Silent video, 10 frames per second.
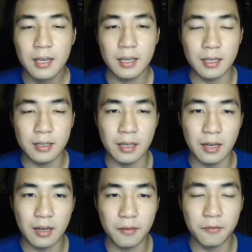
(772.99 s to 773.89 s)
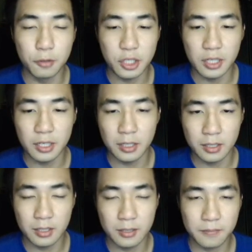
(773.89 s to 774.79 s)
in
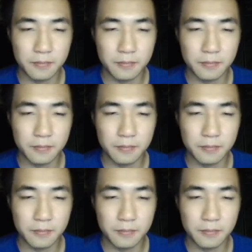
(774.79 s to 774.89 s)
future